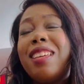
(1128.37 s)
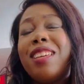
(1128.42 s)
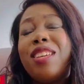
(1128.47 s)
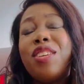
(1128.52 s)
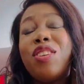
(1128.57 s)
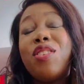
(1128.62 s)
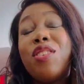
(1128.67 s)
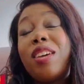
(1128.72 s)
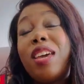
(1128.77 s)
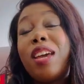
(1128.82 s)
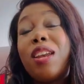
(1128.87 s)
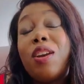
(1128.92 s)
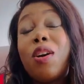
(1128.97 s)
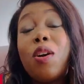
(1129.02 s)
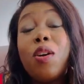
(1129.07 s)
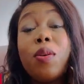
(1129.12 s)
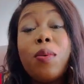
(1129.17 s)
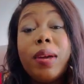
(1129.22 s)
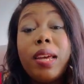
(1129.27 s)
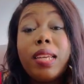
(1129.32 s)
You can
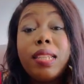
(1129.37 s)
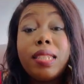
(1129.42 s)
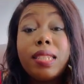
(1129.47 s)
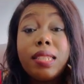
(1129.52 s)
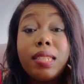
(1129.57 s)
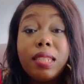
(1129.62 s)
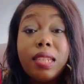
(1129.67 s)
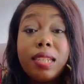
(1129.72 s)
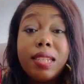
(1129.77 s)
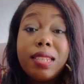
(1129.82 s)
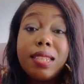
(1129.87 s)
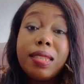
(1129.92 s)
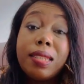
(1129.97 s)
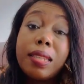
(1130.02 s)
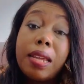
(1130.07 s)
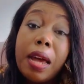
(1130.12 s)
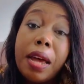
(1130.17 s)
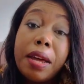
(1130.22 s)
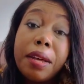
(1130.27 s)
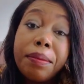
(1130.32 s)
always
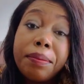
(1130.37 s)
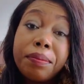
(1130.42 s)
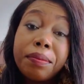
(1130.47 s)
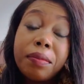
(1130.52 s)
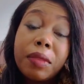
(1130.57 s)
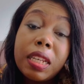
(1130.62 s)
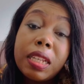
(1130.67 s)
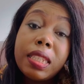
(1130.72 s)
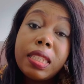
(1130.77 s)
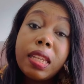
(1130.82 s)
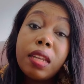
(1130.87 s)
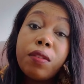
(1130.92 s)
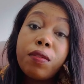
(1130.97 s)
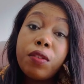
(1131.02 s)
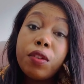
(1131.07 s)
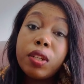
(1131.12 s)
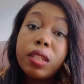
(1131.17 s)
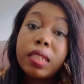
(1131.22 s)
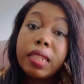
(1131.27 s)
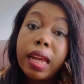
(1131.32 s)
just save
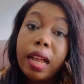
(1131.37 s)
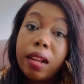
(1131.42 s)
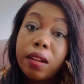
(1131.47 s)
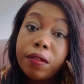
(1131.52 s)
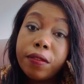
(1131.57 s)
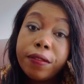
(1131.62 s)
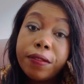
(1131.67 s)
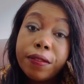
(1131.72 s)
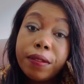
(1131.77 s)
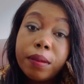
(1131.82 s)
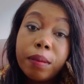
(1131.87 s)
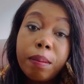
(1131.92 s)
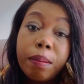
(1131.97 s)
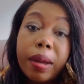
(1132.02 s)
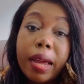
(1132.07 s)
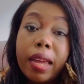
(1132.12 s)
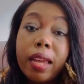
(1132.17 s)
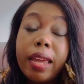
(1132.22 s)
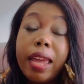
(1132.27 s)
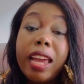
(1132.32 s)
yourself
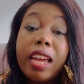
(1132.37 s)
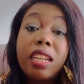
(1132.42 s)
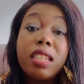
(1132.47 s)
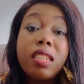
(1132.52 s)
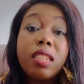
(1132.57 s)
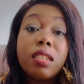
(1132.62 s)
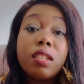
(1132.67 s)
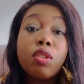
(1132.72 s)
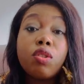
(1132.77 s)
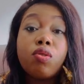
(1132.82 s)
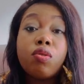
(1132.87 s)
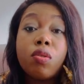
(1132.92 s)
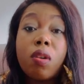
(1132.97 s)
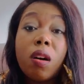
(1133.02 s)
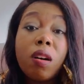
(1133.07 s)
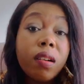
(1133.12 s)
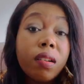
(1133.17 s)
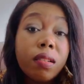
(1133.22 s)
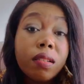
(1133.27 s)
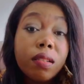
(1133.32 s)
by acting
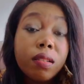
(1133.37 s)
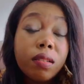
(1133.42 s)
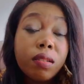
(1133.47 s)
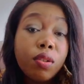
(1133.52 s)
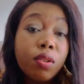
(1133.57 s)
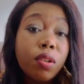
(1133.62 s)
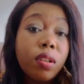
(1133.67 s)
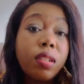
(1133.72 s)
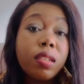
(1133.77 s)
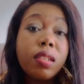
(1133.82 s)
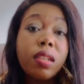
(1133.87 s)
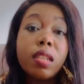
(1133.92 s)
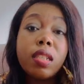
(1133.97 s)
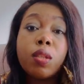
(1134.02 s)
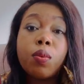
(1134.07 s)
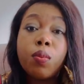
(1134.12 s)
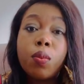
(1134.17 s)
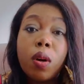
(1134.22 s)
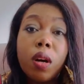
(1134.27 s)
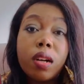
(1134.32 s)
strong. You don't
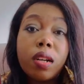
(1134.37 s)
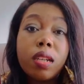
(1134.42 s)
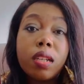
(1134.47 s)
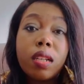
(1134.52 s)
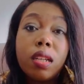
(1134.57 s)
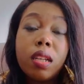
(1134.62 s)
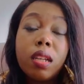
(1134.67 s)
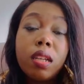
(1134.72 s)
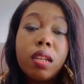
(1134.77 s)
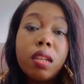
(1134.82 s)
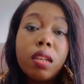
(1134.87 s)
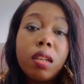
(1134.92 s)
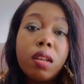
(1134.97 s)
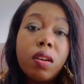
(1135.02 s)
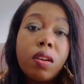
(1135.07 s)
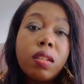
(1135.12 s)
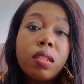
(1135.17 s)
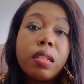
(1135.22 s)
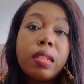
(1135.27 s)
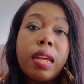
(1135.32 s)
just walk.
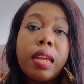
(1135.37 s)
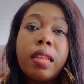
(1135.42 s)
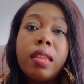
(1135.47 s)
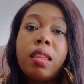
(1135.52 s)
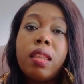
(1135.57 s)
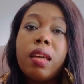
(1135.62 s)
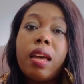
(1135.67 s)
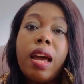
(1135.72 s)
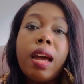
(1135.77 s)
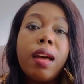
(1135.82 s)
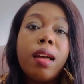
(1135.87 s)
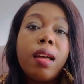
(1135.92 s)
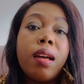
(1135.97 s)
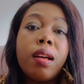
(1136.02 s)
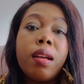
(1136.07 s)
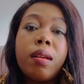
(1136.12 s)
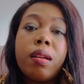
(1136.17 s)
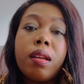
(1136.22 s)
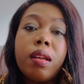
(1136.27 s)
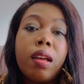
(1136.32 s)
Because there are
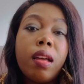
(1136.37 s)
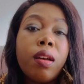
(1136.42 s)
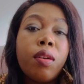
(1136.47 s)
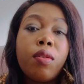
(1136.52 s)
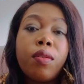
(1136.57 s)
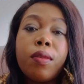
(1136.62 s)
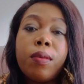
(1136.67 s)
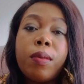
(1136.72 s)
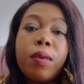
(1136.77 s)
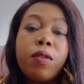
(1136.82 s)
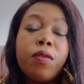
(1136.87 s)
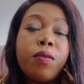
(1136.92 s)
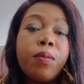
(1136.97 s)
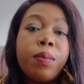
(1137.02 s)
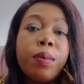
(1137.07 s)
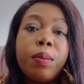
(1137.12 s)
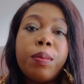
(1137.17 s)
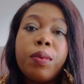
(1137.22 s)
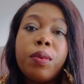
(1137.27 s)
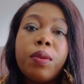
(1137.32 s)
a group of
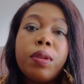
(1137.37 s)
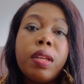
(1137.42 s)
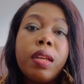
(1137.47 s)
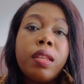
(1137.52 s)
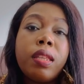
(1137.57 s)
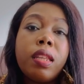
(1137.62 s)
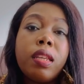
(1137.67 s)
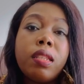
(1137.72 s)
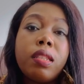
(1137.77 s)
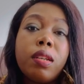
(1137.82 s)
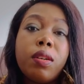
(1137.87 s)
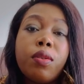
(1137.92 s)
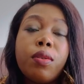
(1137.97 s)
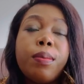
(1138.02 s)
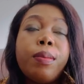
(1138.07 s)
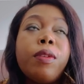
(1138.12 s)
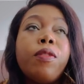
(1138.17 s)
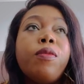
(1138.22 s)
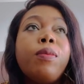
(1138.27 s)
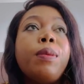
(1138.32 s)
people, there's a
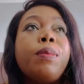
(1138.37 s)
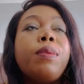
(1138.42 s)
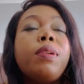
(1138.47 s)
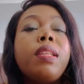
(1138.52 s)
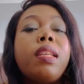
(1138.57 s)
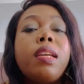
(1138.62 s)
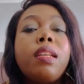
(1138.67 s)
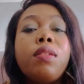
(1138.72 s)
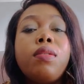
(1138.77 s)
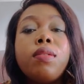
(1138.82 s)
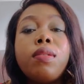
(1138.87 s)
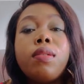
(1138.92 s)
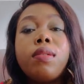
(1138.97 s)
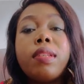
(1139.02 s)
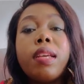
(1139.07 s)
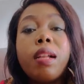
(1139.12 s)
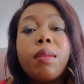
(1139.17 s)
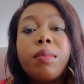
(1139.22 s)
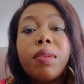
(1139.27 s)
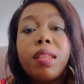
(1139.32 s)
group of people that used to
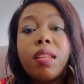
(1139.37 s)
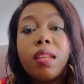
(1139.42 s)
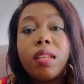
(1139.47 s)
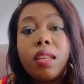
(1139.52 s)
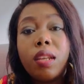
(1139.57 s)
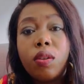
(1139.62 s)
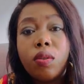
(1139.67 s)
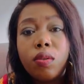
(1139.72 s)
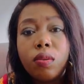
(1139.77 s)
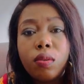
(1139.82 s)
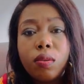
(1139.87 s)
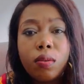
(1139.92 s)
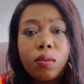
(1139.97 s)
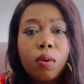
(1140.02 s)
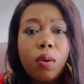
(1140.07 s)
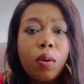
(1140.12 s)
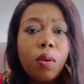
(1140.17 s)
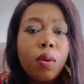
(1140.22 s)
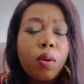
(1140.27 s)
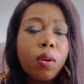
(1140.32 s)
tell me that they used to
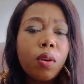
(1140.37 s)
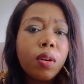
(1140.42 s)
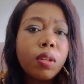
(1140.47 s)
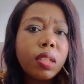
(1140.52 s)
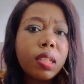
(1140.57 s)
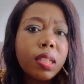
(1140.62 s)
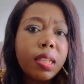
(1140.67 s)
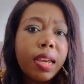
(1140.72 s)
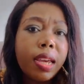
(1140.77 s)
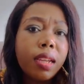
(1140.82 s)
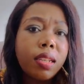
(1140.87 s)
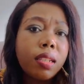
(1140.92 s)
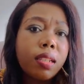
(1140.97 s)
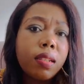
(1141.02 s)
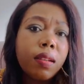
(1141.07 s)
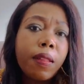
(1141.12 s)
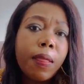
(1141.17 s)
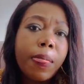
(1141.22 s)
go cross night